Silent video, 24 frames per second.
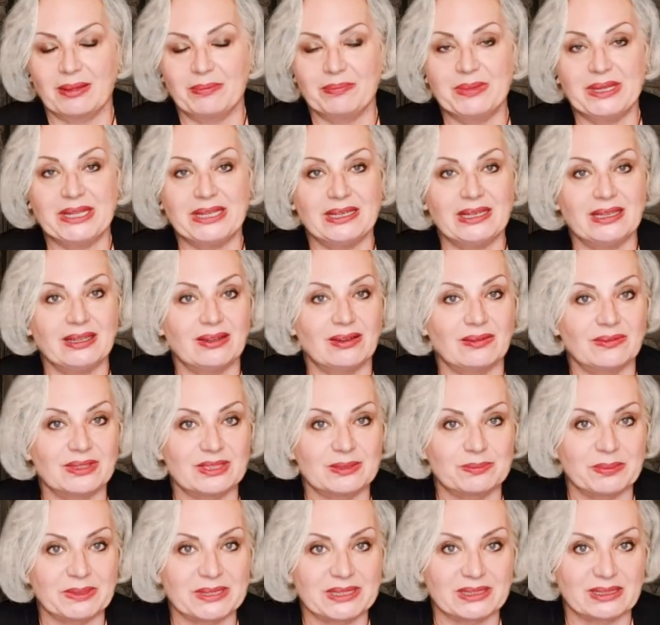meaning of a
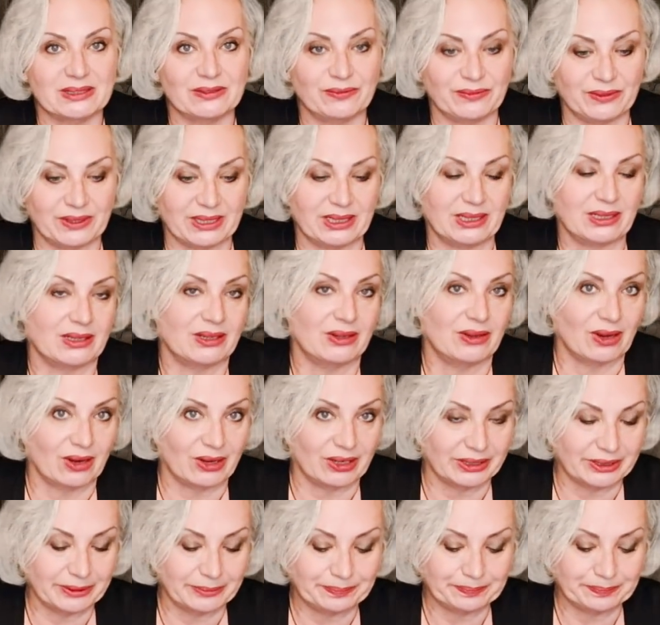specific card.